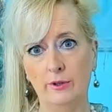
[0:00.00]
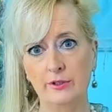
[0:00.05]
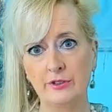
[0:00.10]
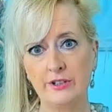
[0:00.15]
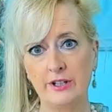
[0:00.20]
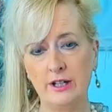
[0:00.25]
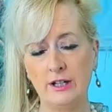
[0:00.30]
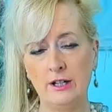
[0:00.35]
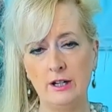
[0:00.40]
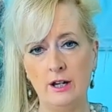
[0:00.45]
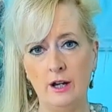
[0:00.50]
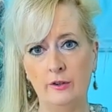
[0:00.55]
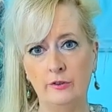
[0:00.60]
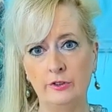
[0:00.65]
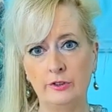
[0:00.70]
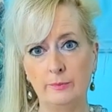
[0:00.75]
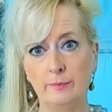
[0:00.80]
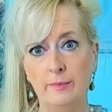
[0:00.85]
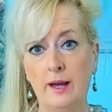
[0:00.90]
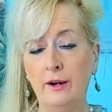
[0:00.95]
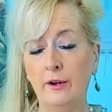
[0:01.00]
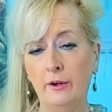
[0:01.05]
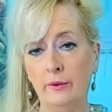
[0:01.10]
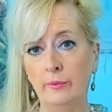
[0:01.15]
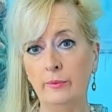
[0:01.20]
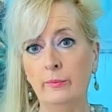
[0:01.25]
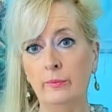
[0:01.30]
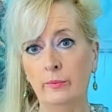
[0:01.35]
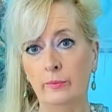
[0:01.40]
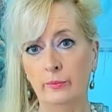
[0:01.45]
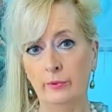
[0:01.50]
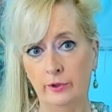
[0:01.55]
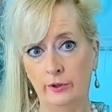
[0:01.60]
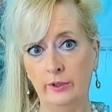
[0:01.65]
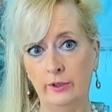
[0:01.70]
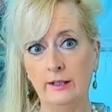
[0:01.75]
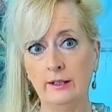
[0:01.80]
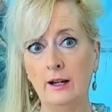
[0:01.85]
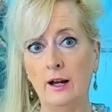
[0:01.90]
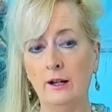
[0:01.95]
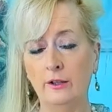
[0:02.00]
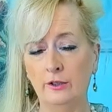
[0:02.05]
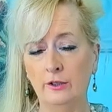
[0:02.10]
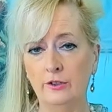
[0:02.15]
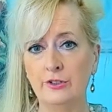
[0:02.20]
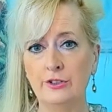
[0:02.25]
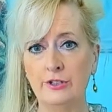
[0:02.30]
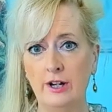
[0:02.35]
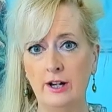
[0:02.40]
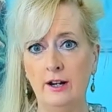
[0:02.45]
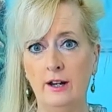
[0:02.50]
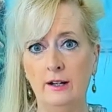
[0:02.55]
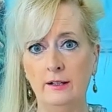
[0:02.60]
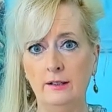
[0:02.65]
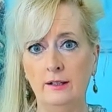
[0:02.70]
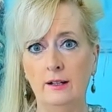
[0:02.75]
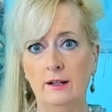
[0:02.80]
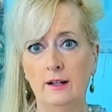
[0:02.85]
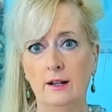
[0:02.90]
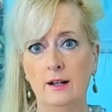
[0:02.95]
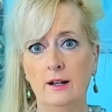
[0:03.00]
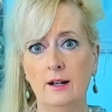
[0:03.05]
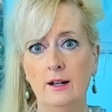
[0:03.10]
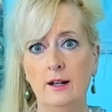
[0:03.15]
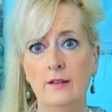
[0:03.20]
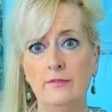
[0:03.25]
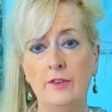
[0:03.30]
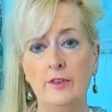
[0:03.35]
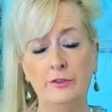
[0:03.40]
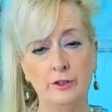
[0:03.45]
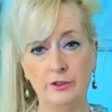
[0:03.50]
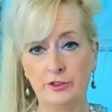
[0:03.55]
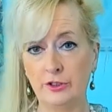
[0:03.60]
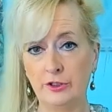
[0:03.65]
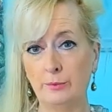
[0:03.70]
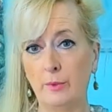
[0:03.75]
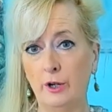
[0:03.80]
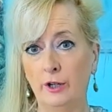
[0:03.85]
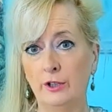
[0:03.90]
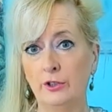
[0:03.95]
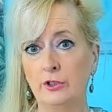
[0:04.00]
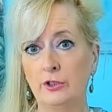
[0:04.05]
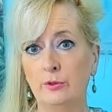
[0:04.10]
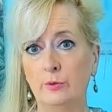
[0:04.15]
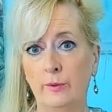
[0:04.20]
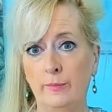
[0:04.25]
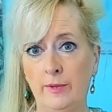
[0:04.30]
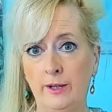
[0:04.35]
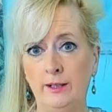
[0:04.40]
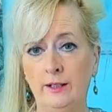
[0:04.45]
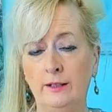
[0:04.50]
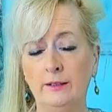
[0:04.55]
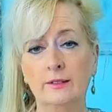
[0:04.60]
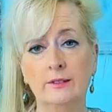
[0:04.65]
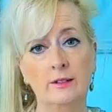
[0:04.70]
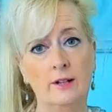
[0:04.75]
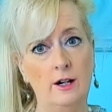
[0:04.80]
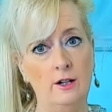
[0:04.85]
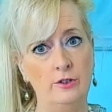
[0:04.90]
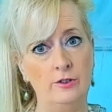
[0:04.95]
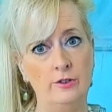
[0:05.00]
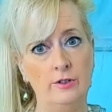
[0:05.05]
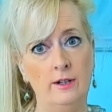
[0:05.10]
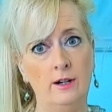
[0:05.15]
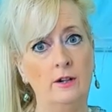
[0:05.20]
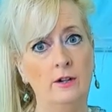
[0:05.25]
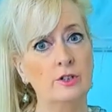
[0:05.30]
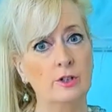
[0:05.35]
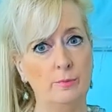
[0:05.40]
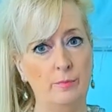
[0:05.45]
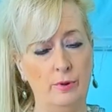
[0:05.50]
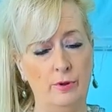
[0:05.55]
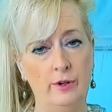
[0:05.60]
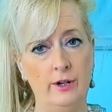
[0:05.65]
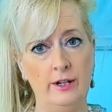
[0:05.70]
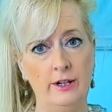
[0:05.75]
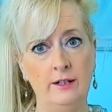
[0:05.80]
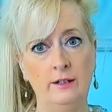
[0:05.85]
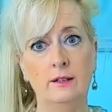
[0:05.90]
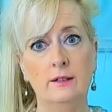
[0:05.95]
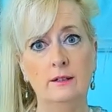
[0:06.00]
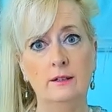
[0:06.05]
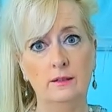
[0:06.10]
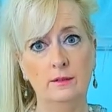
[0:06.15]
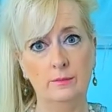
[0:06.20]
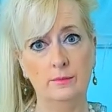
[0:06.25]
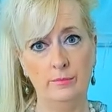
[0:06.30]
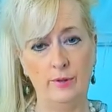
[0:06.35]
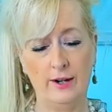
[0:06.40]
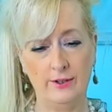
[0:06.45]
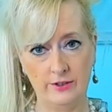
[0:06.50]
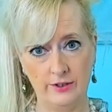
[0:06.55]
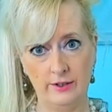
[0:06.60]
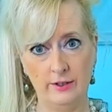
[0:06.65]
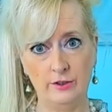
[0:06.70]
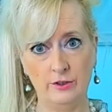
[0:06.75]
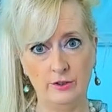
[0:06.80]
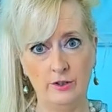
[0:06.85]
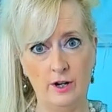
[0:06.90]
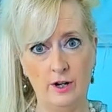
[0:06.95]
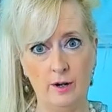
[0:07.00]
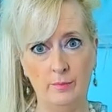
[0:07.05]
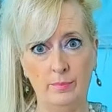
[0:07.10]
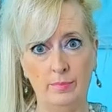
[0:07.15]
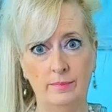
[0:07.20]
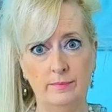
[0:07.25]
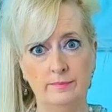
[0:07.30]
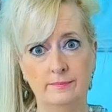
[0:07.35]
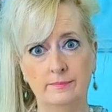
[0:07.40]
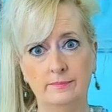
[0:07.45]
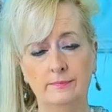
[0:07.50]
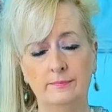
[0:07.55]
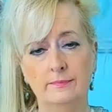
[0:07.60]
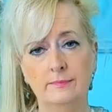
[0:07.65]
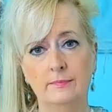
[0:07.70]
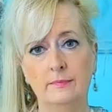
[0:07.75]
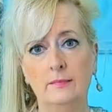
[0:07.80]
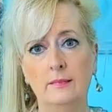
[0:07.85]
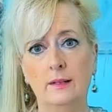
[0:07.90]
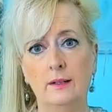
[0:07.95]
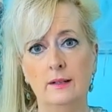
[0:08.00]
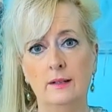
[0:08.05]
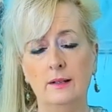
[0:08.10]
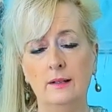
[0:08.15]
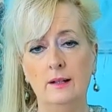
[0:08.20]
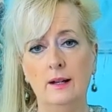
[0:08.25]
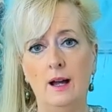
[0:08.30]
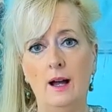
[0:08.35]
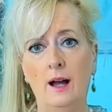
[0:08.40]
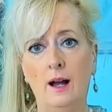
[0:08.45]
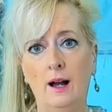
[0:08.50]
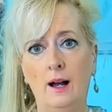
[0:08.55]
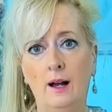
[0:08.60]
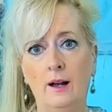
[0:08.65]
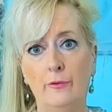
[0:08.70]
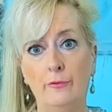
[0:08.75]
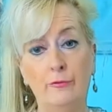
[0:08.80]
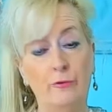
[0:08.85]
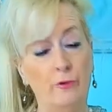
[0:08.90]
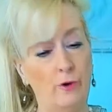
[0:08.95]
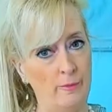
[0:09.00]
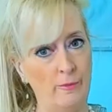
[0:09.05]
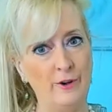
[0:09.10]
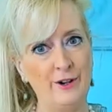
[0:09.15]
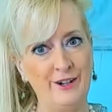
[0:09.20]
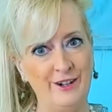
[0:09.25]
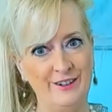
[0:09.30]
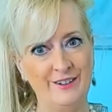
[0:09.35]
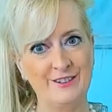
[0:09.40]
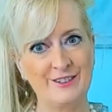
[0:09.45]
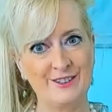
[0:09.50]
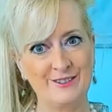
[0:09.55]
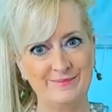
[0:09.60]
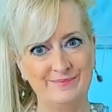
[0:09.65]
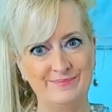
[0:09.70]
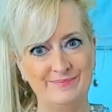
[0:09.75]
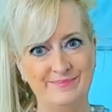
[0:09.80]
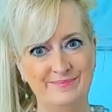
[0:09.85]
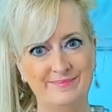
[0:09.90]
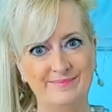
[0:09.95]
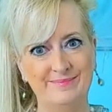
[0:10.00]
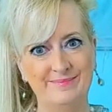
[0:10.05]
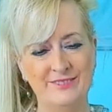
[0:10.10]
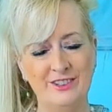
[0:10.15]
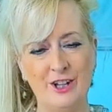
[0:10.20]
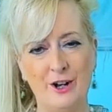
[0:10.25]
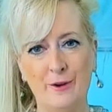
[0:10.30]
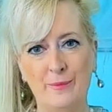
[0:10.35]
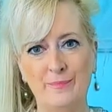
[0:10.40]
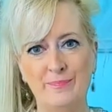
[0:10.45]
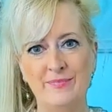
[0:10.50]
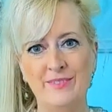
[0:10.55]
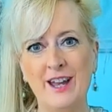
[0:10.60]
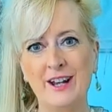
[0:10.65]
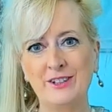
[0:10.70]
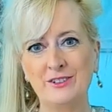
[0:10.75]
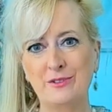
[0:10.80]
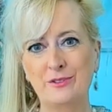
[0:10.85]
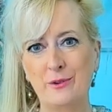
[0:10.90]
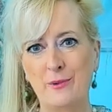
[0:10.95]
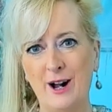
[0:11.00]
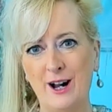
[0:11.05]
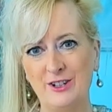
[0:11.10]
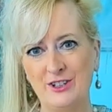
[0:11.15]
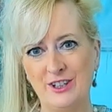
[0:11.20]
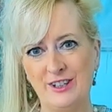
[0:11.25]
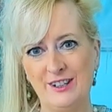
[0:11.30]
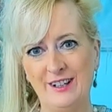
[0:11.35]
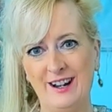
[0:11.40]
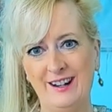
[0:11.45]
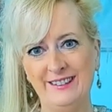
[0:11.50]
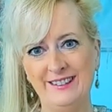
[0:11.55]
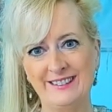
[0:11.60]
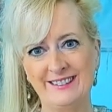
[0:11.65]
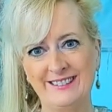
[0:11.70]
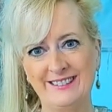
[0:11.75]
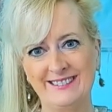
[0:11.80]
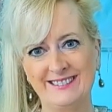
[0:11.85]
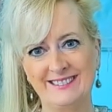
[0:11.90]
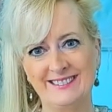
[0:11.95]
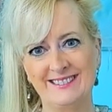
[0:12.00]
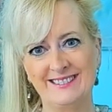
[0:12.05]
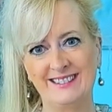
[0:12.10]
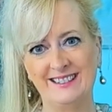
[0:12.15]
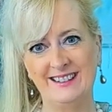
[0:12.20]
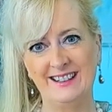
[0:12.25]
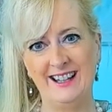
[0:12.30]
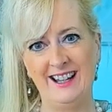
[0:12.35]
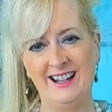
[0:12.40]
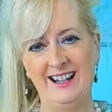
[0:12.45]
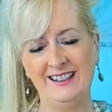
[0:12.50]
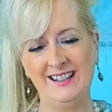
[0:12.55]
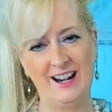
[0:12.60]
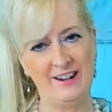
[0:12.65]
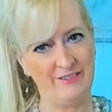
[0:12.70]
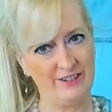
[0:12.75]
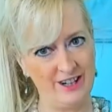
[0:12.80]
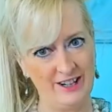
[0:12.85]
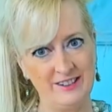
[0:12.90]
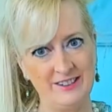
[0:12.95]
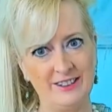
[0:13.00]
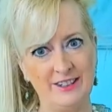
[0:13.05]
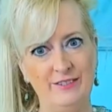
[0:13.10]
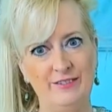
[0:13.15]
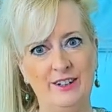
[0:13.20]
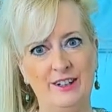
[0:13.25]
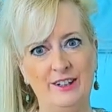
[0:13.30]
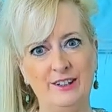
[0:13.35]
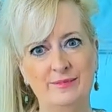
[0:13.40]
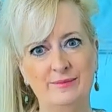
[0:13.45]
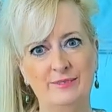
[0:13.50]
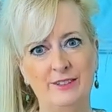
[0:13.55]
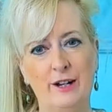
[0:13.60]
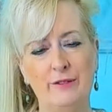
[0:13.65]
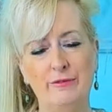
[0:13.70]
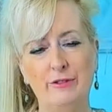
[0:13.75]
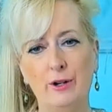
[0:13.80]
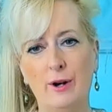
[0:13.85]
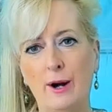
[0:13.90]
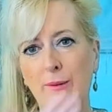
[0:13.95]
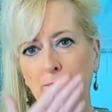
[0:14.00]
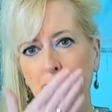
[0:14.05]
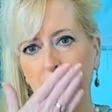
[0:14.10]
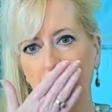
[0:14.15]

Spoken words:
CEOs better really understand that the smartest women in this country are supporting President Trump 4 more years. So thanks for watching, guys. and have a nice evening. Love you all.